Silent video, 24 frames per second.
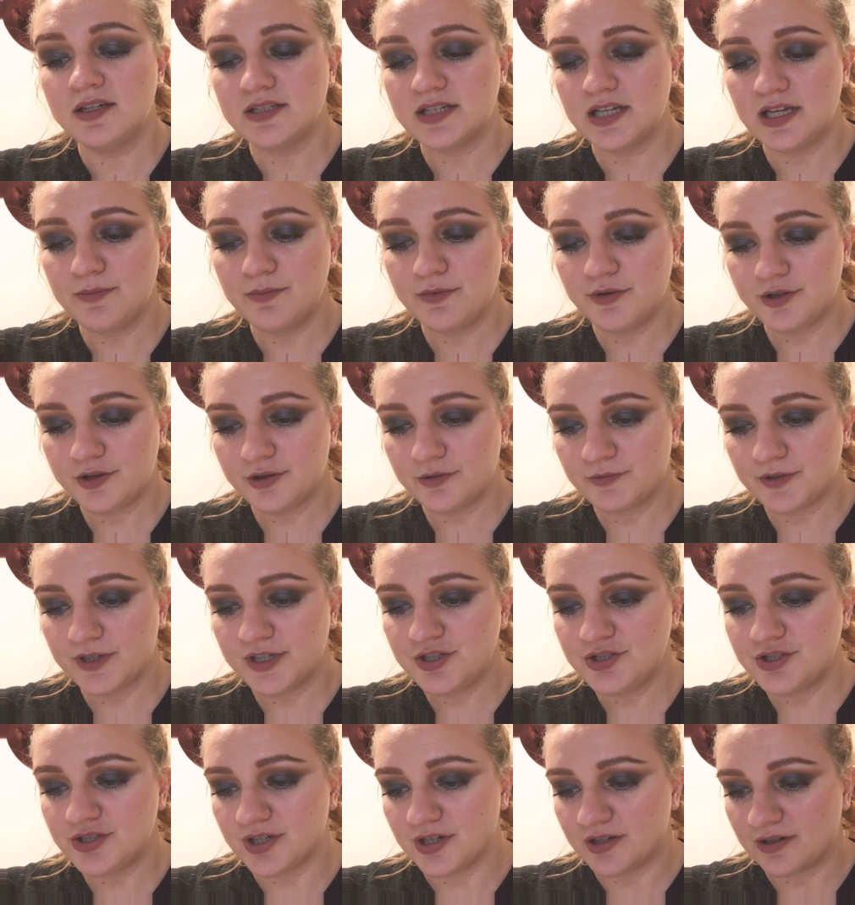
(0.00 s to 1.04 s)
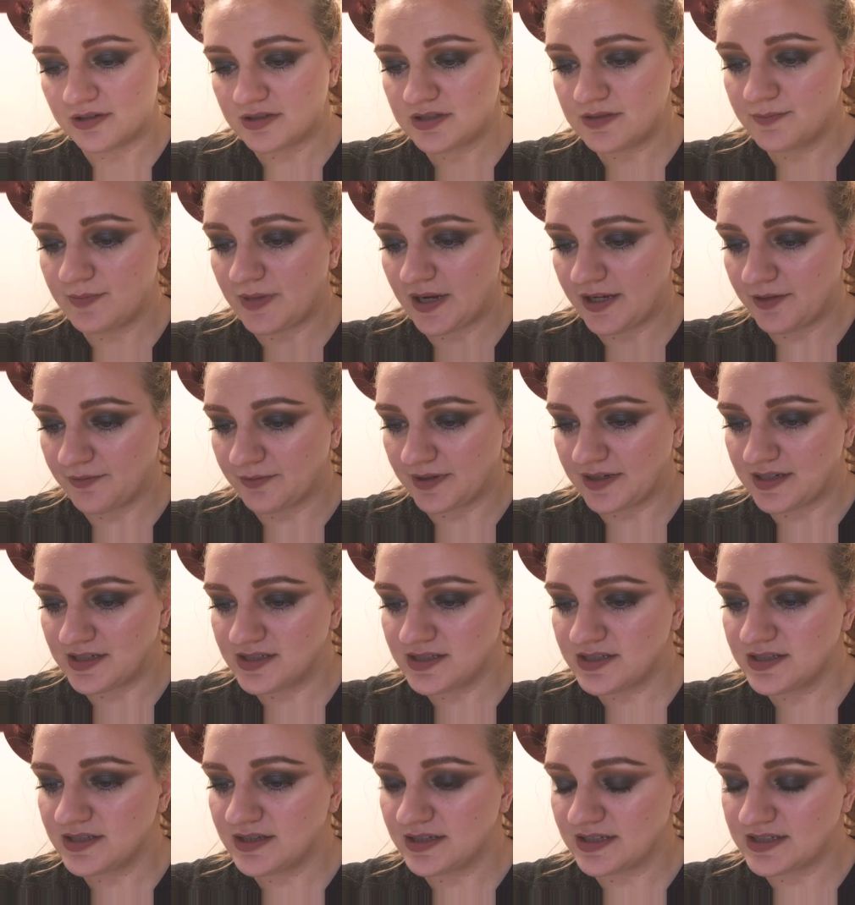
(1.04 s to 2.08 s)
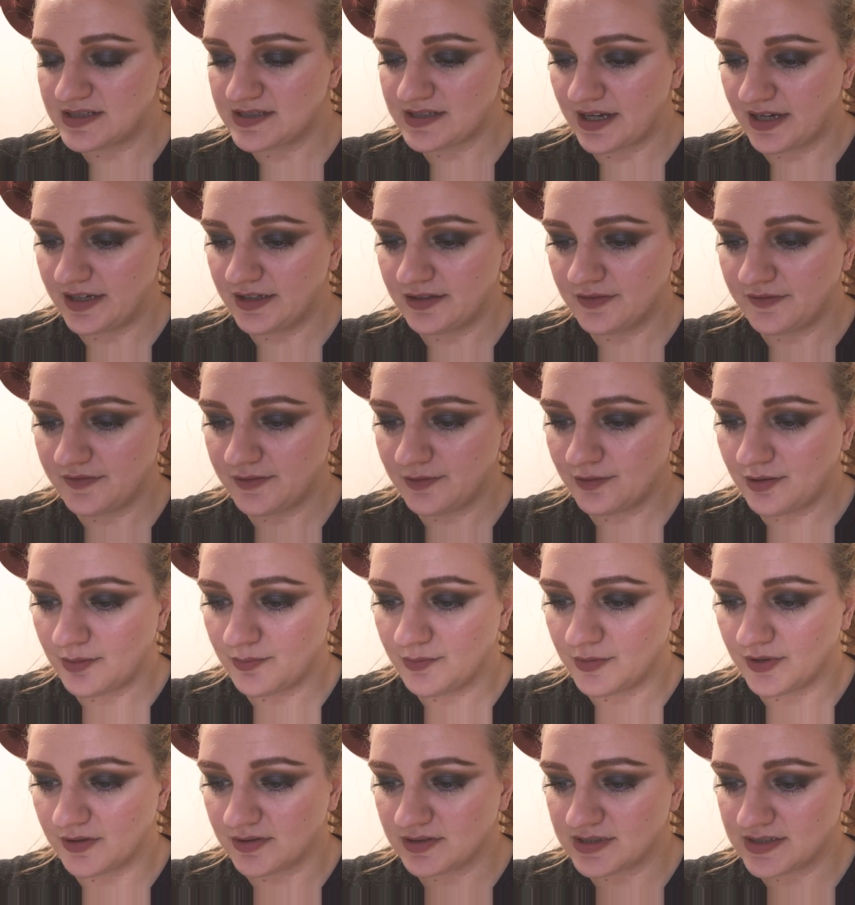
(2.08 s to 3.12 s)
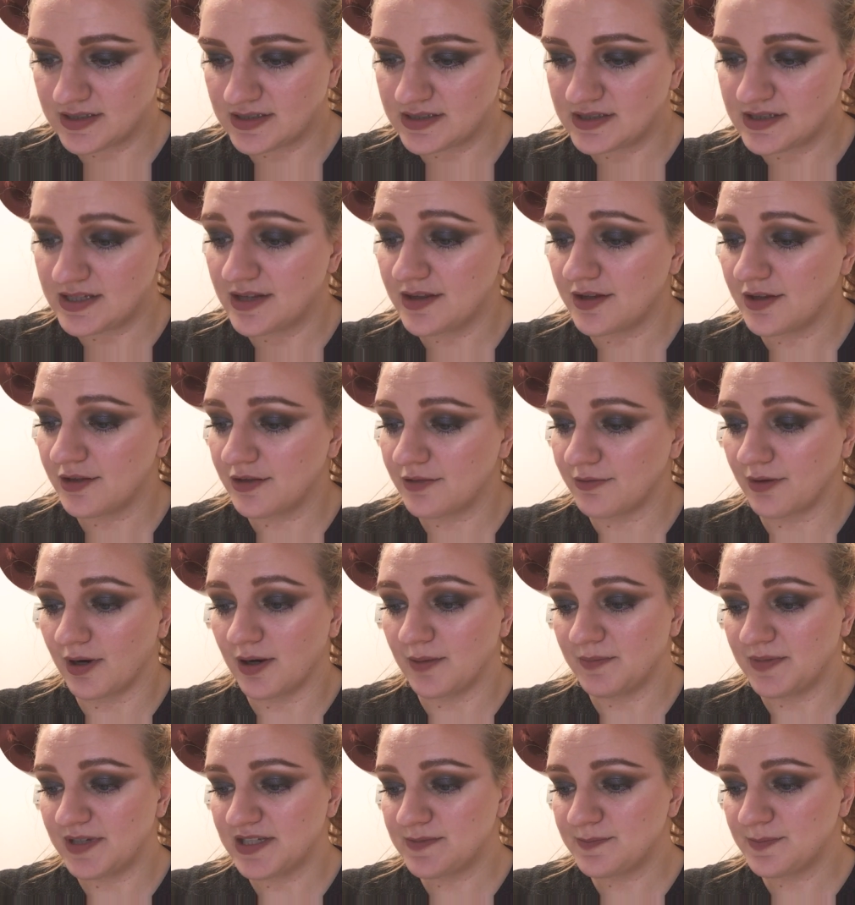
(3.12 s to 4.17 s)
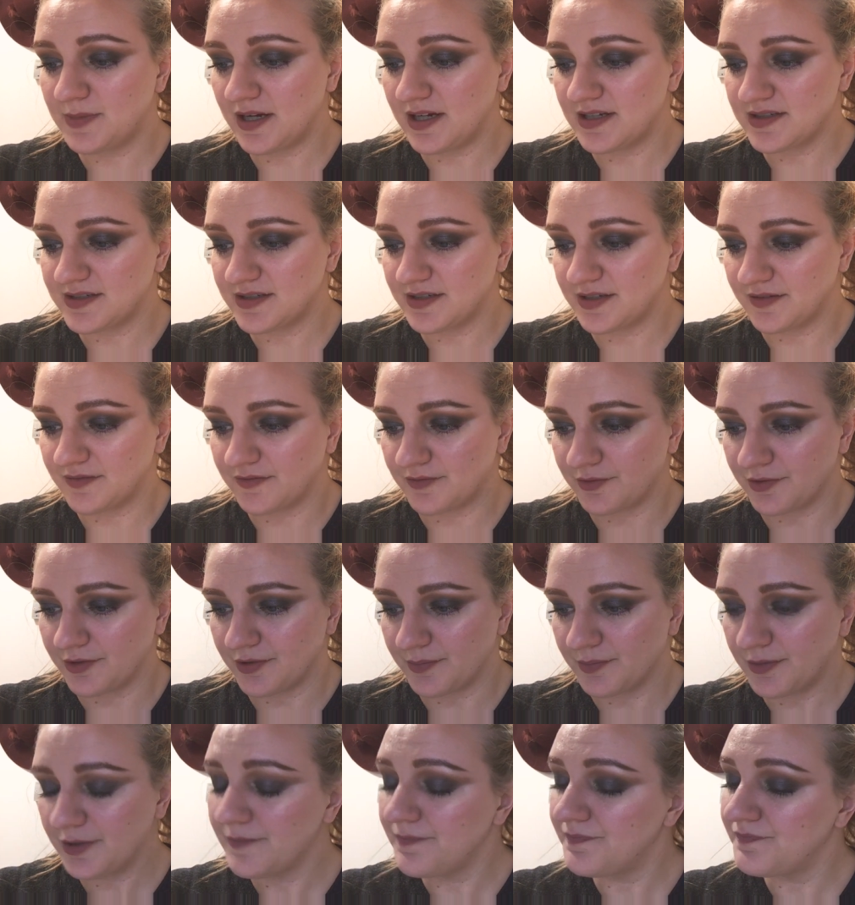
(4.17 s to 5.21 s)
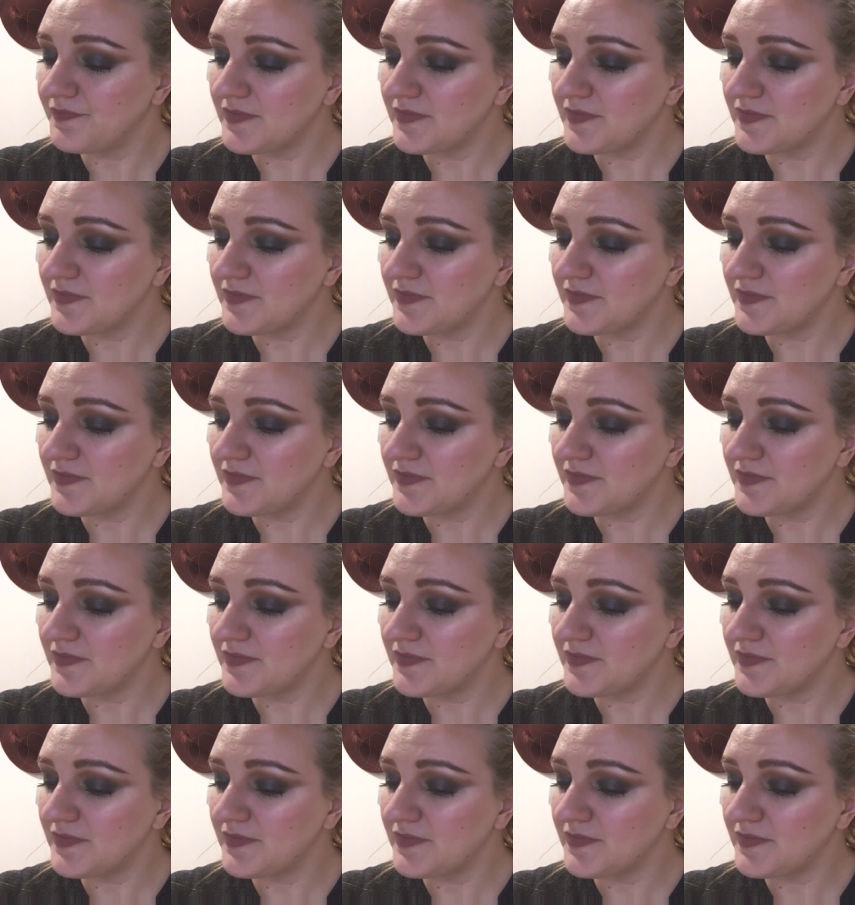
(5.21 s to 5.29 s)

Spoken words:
Table 3 shows by race the site of thrombosis in the thrombus-positive group.